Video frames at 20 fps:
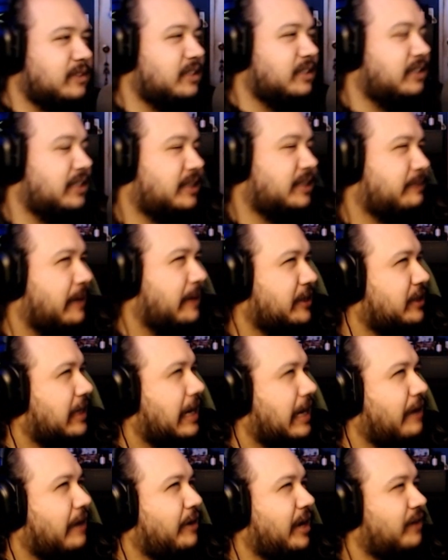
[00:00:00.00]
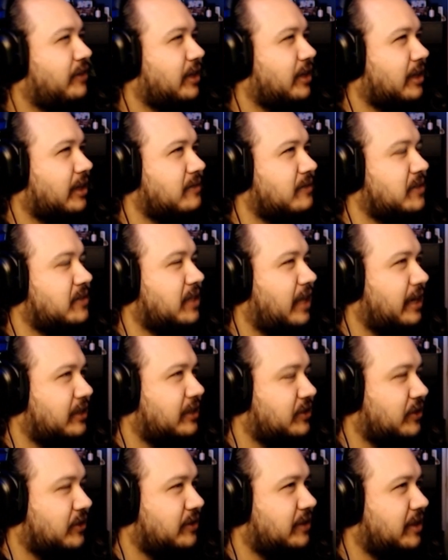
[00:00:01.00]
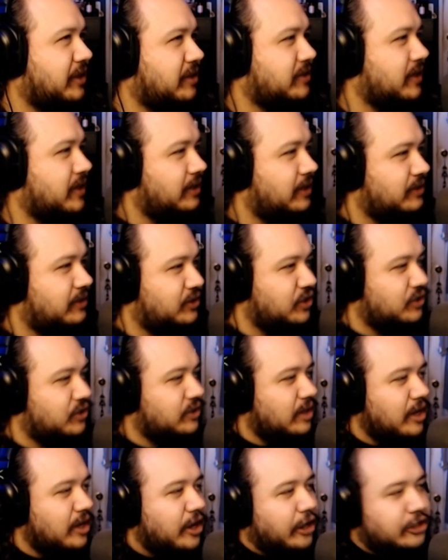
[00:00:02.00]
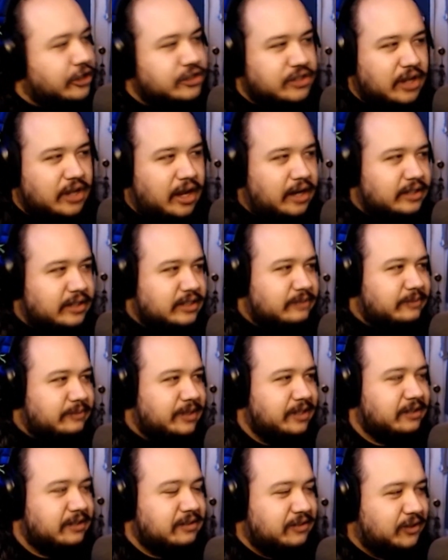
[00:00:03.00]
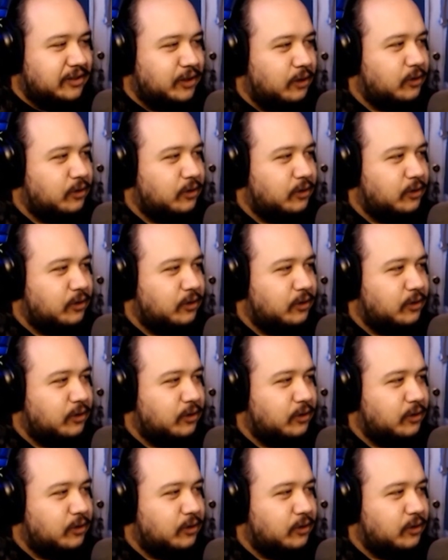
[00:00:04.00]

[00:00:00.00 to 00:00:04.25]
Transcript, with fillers: especially how I am when it comes to like certain things, like just talk to me, you know,